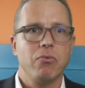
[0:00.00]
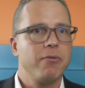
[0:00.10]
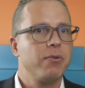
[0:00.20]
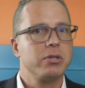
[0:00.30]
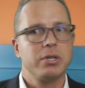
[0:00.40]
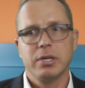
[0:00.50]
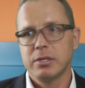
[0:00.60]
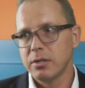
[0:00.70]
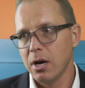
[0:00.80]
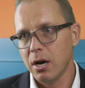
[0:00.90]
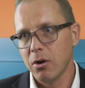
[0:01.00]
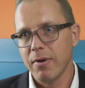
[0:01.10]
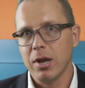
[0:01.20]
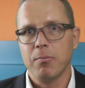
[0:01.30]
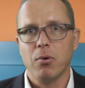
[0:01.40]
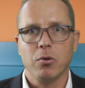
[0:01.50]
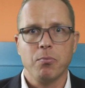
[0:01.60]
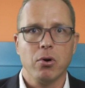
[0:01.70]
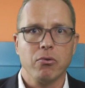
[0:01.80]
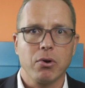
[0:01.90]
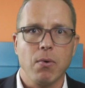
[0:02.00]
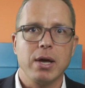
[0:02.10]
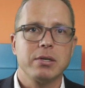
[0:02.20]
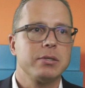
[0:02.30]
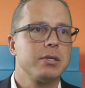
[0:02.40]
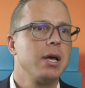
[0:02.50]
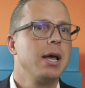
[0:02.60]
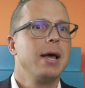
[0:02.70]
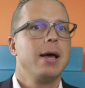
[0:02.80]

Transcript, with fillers: References are available upon request.